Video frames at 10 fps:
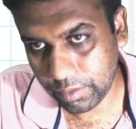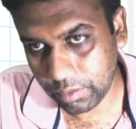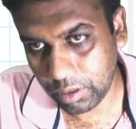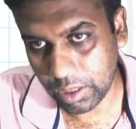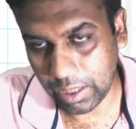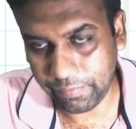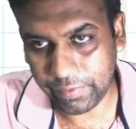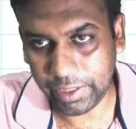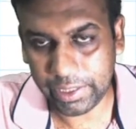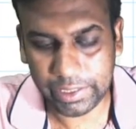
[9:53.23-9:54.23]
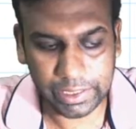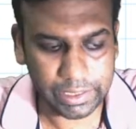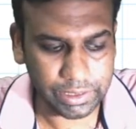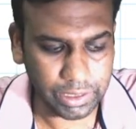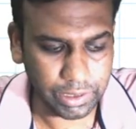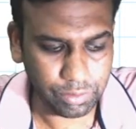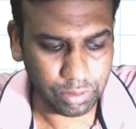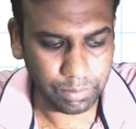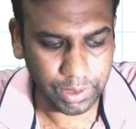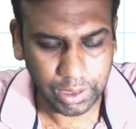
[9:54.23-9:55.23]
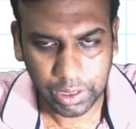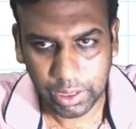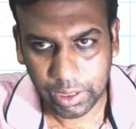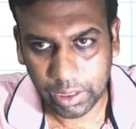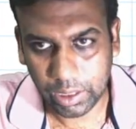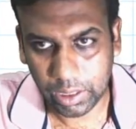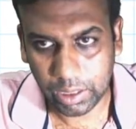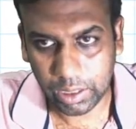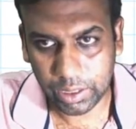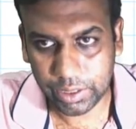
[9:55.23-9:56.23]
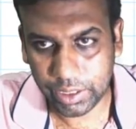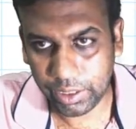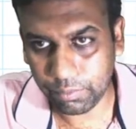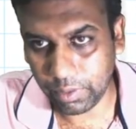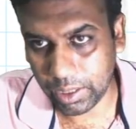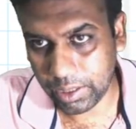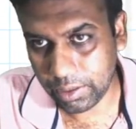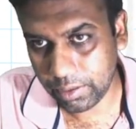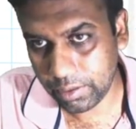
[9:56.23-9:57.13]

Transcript: or after integration it will be t1